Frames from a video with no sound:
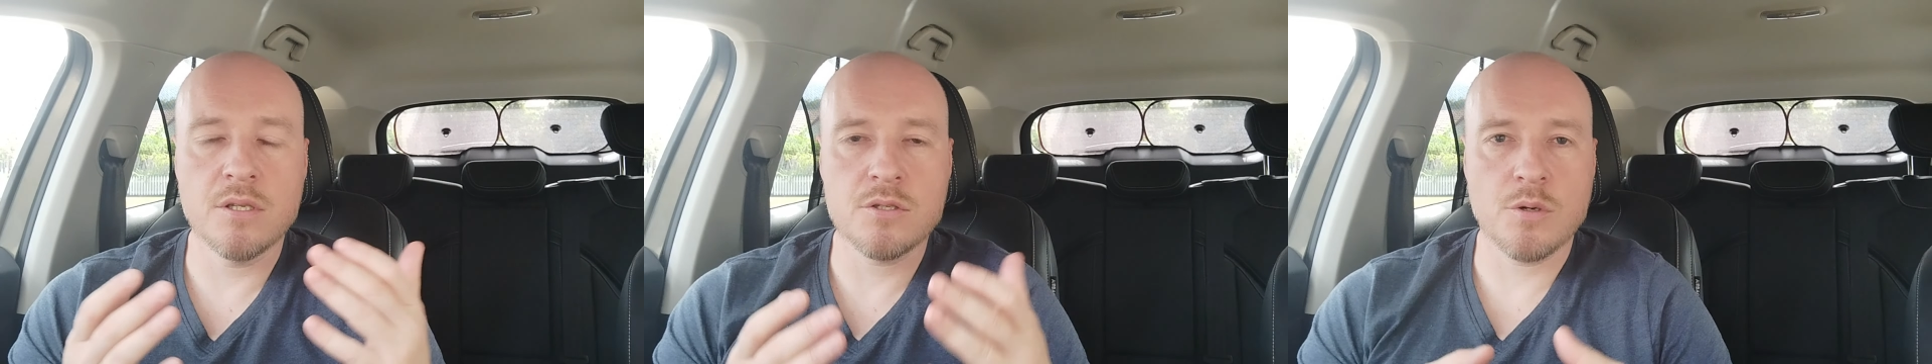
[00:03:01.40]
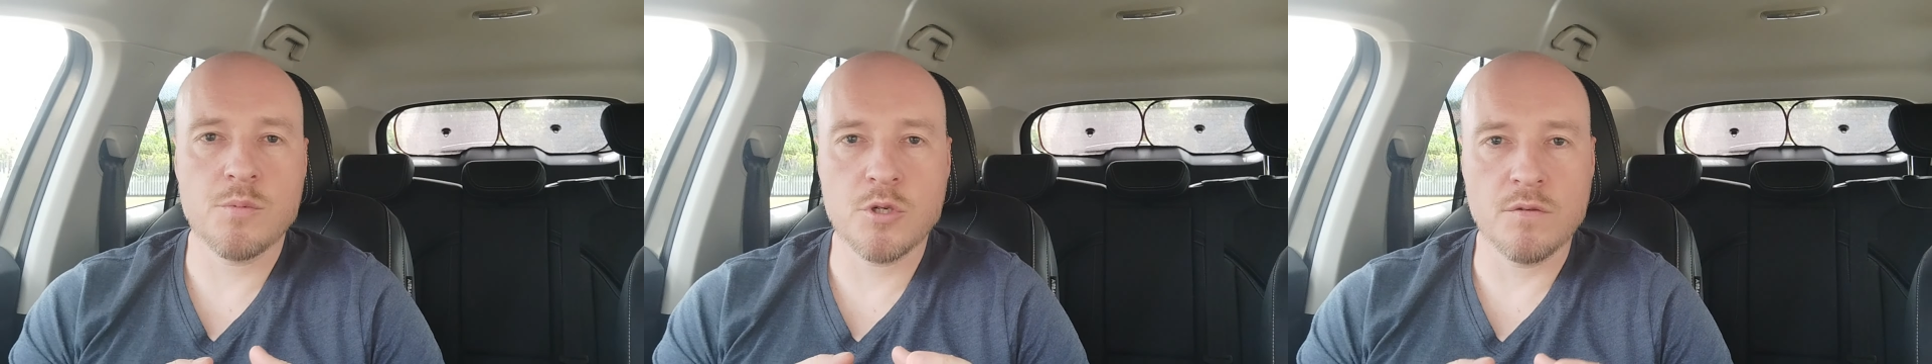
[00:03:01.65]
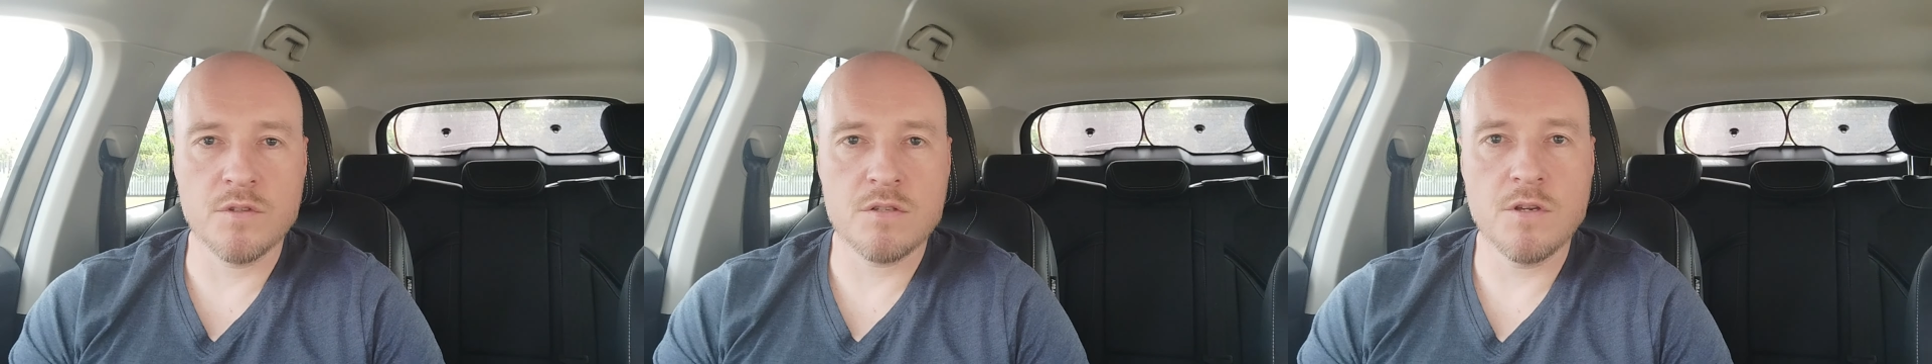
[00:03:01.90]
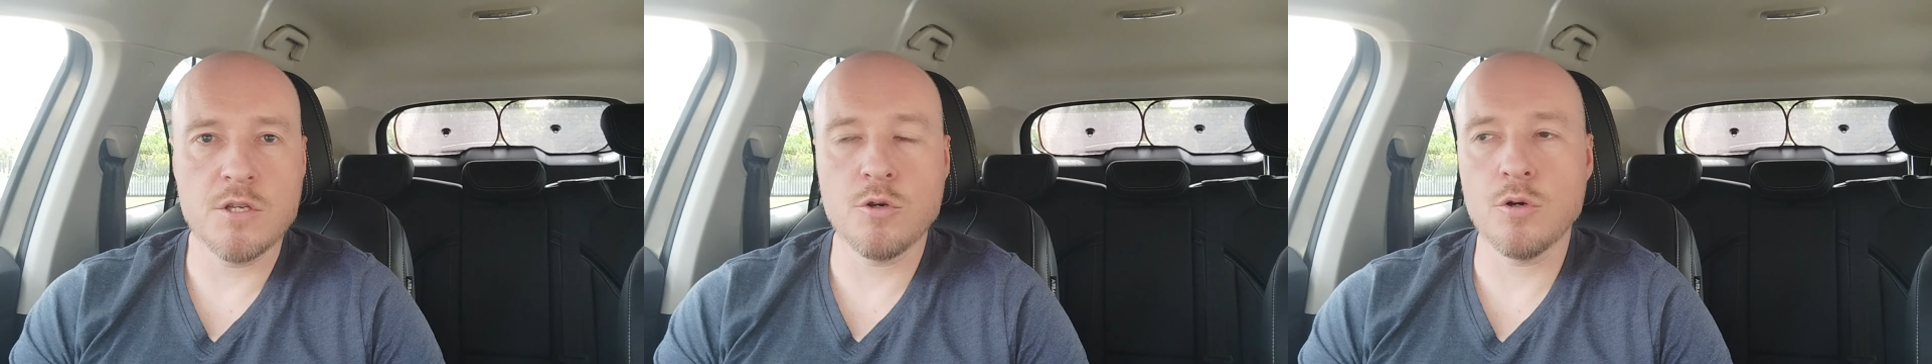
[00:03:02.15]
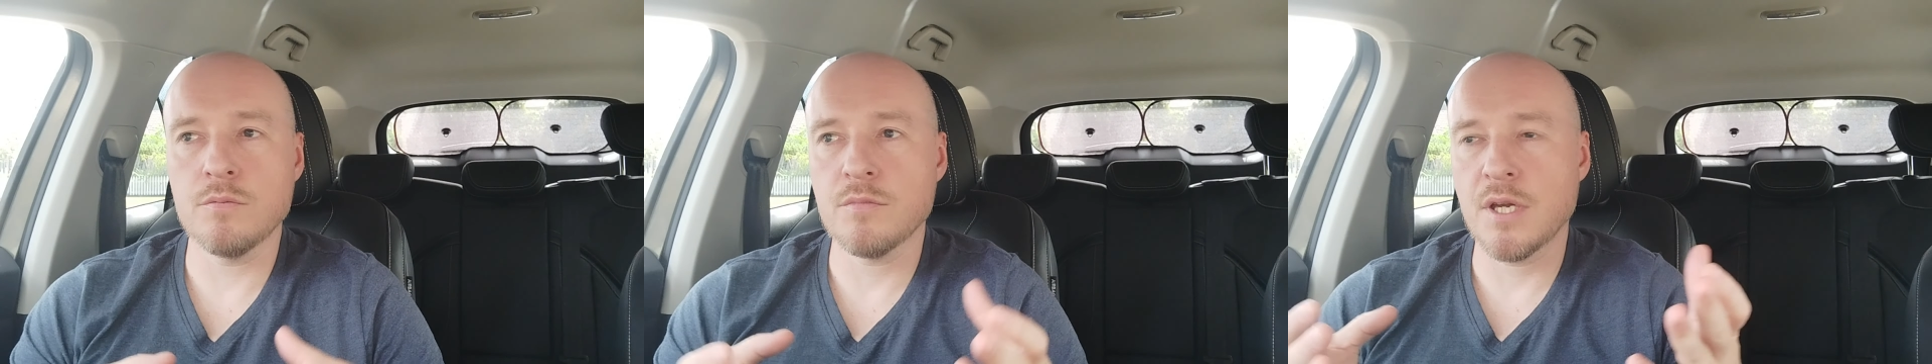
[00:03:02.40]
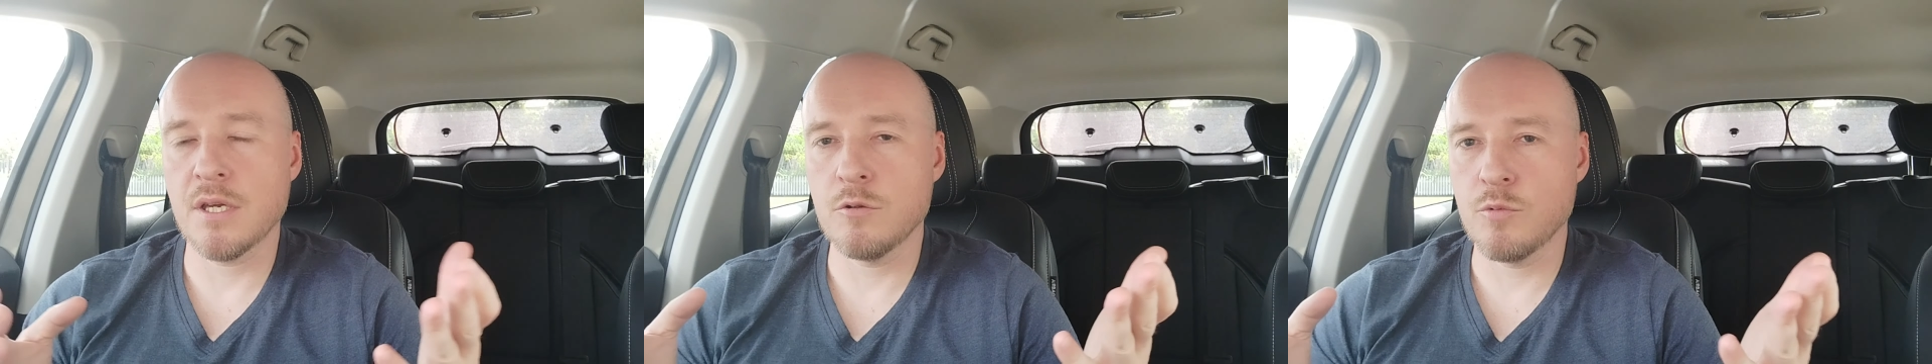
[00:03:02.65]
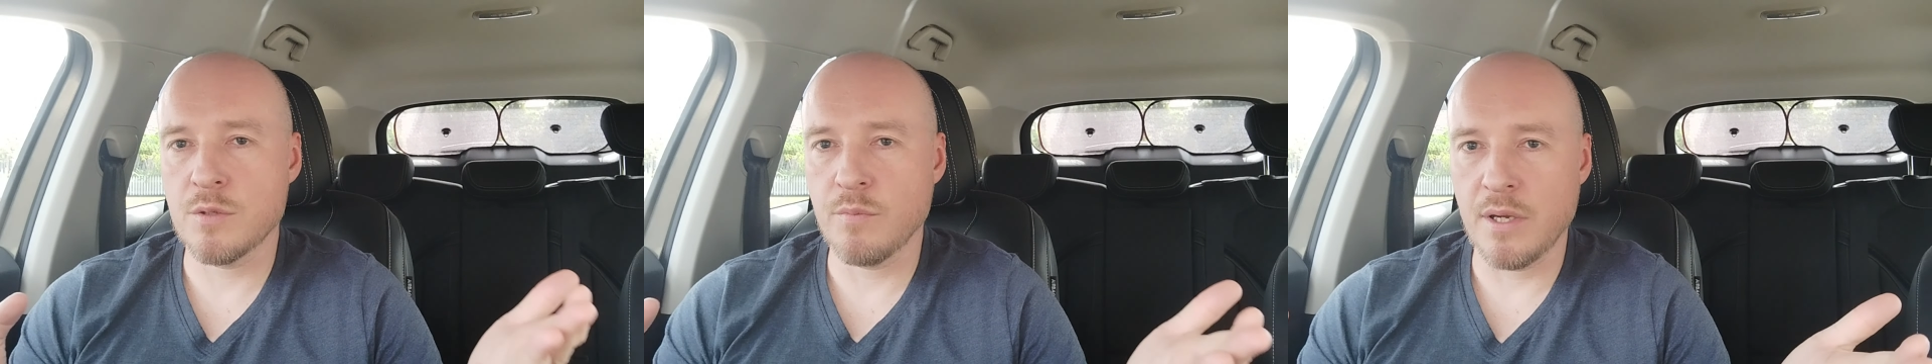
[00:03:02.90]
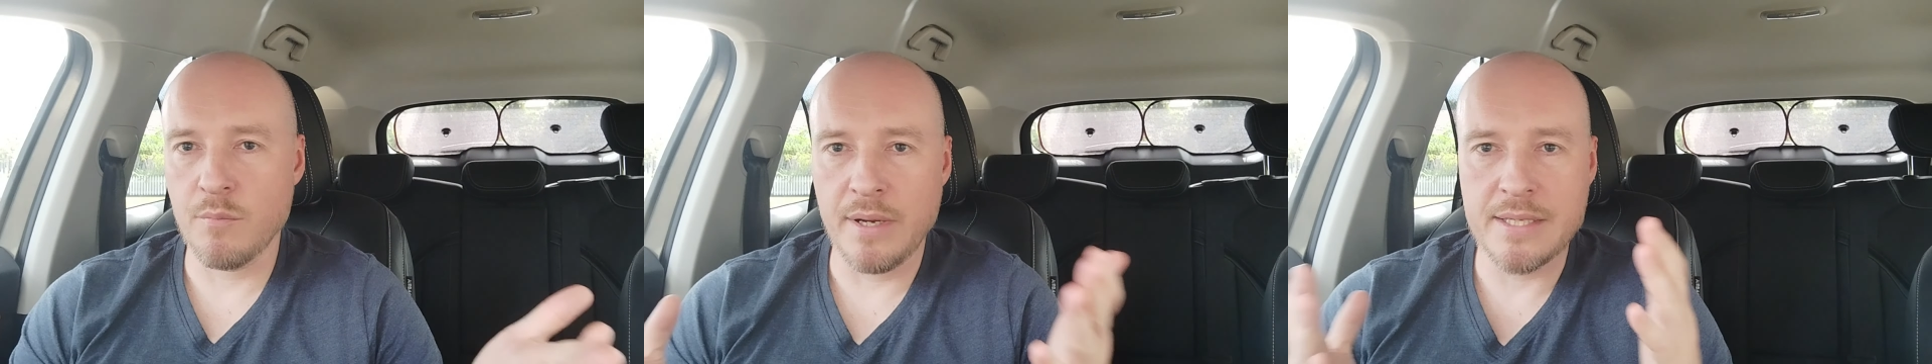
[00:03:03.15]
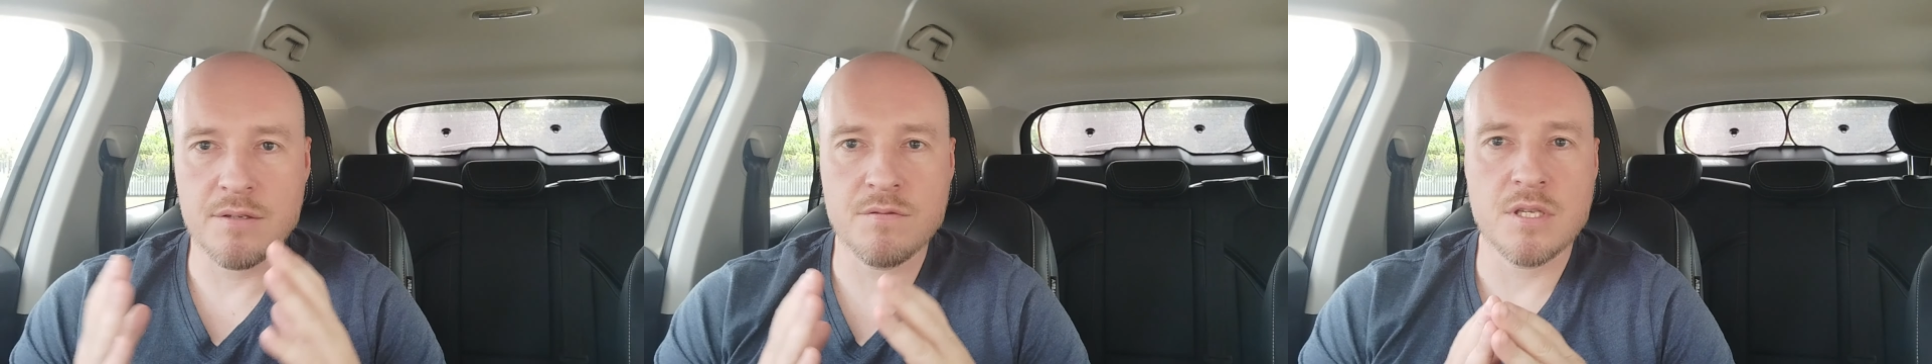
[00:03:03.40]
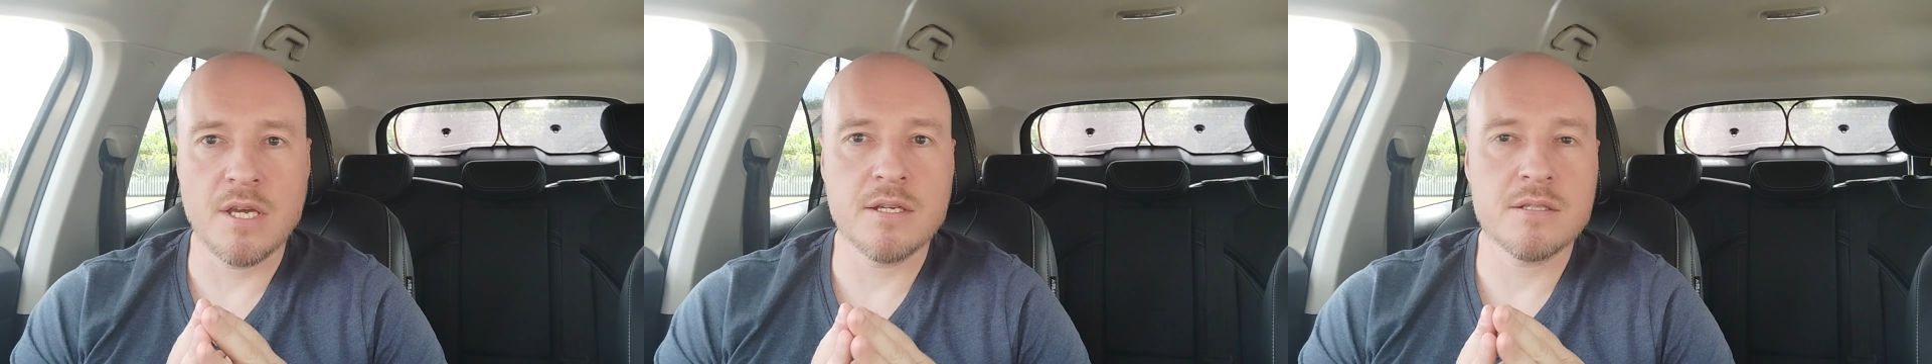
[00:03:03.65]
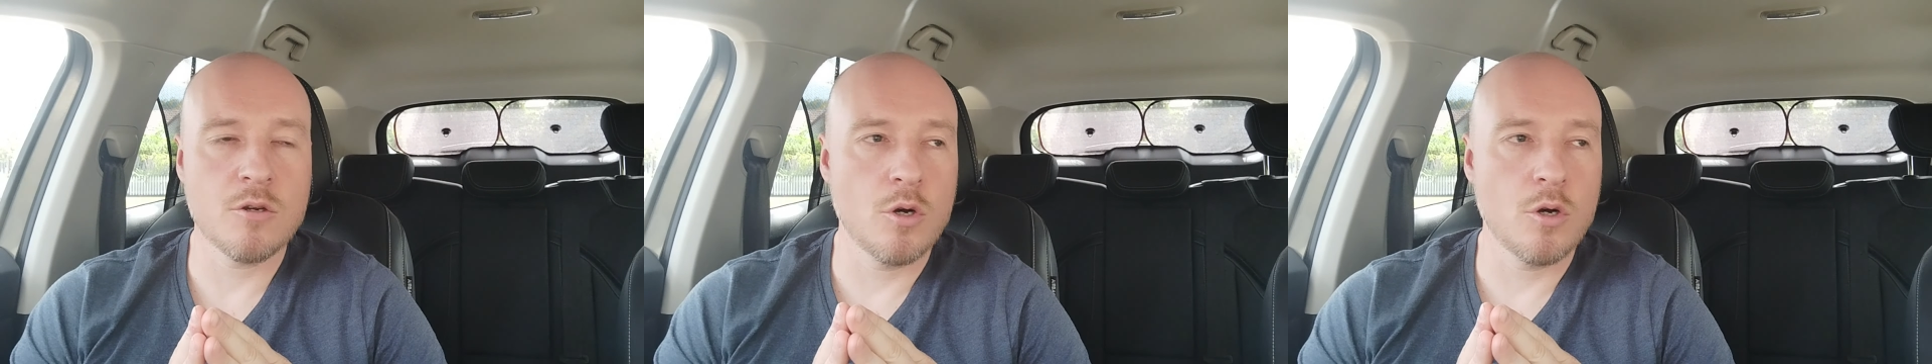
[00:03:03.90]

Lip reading: description of this video, and with my massive thanks